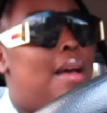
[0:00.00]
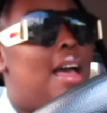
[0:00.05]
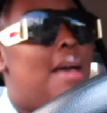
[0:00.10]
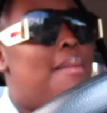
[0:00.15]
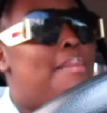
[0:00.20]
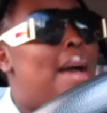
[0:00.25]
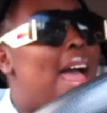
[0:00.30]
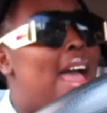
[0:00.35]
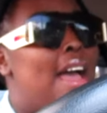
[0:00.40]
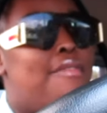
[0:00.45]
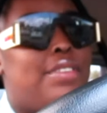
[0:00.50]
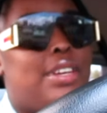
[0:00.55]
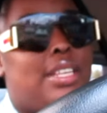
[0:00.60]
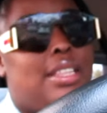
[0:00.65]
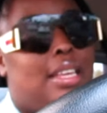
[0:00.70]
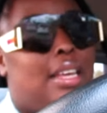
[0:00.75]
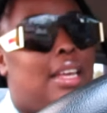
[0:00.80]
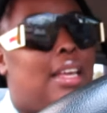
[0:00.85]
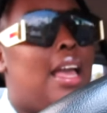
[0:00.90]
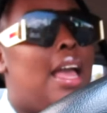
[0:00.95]
my
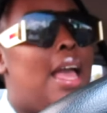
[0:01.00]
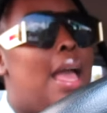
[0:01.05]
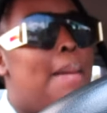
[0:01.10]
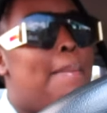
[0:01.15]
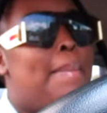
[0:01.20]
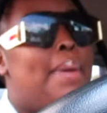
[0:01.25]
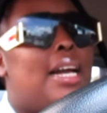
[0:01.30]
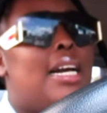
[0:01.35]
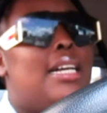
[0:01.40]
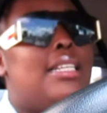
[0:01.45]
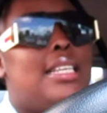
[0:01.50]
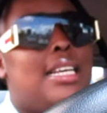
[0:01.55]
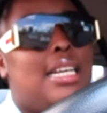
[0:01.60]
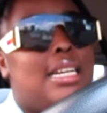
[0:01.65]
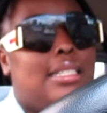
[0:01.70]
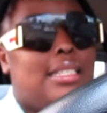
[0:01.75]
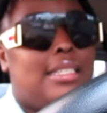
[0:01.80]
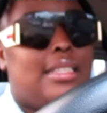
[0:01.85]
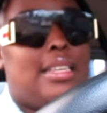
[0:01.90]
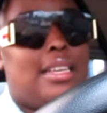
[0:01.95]
everything, because
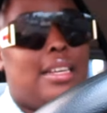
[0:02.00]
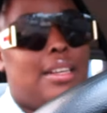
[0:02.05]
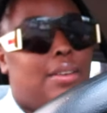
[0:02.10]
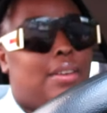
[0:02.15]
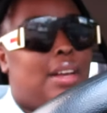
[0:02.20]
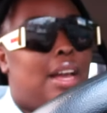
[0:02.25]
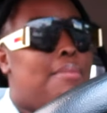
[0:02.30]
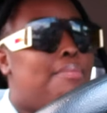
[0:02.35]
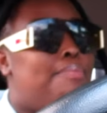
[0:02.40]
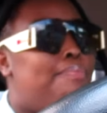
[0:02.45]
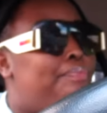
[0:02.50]
here's the thing, okay?